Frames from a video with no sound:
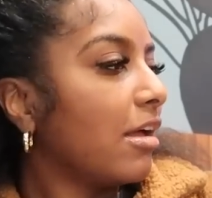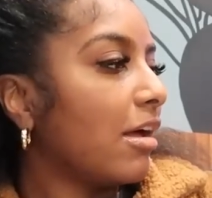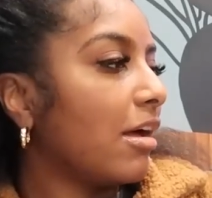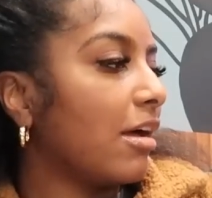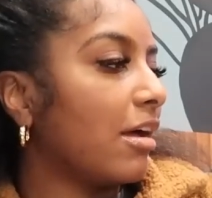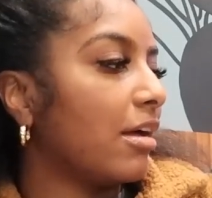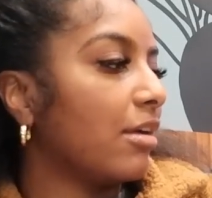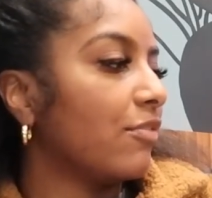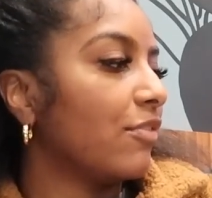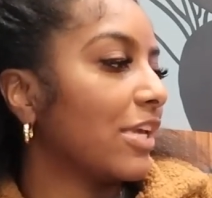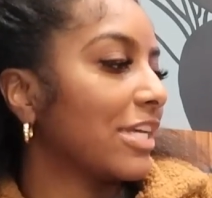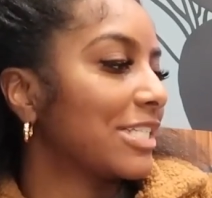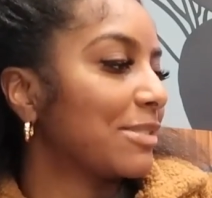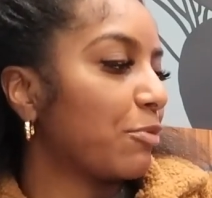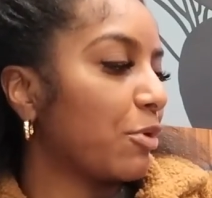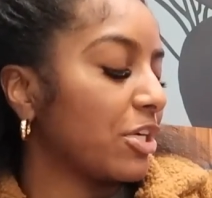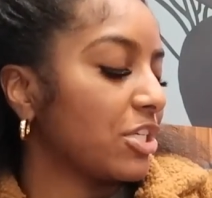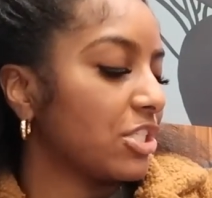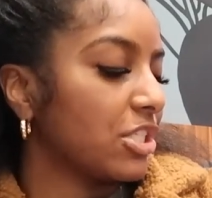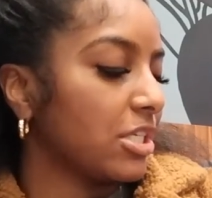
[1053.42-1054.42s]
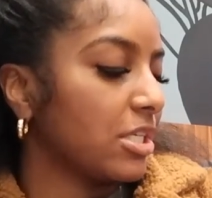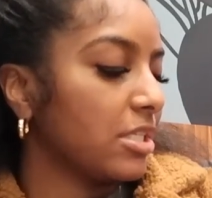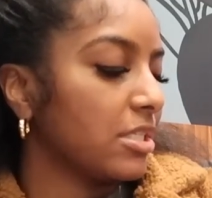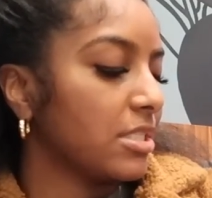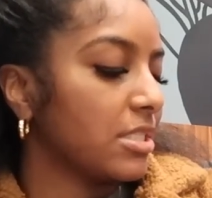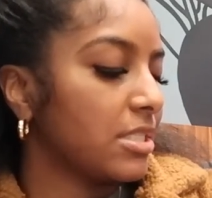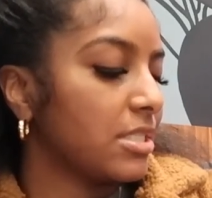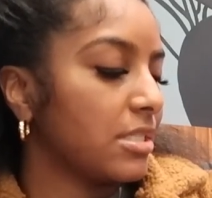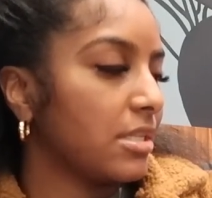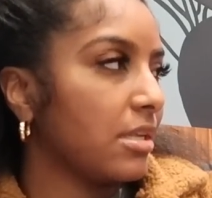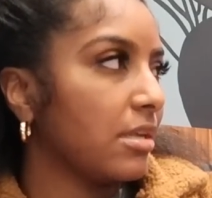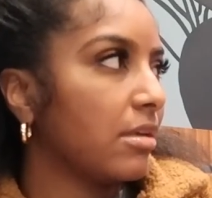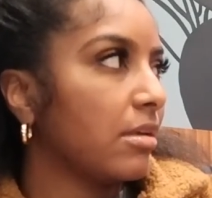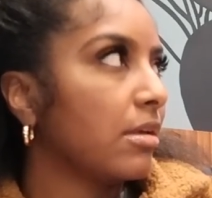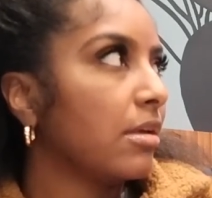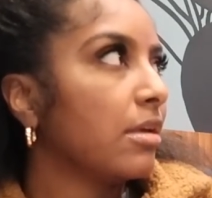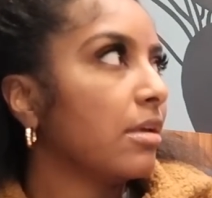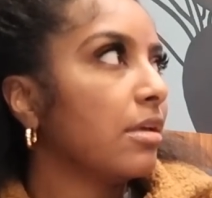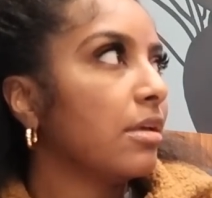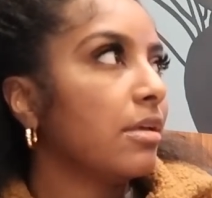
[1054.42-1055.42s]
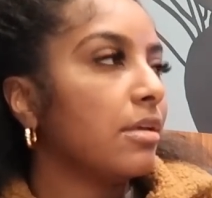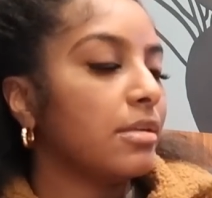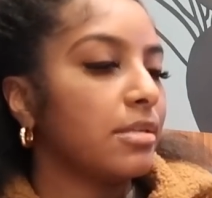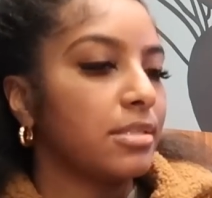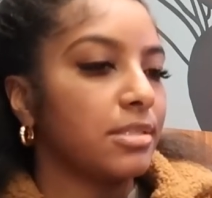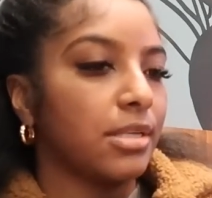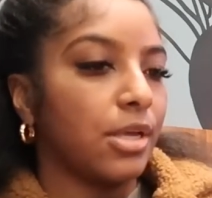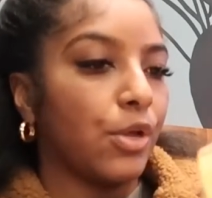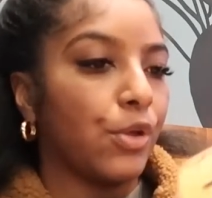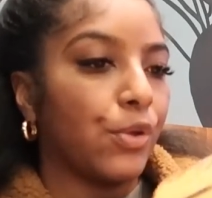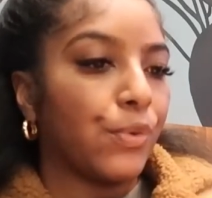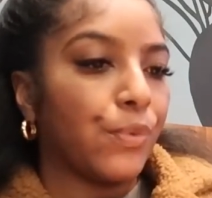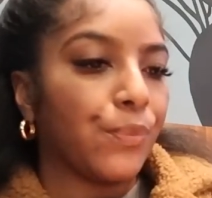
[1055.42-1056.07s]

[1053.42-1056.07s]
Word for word: of expression. So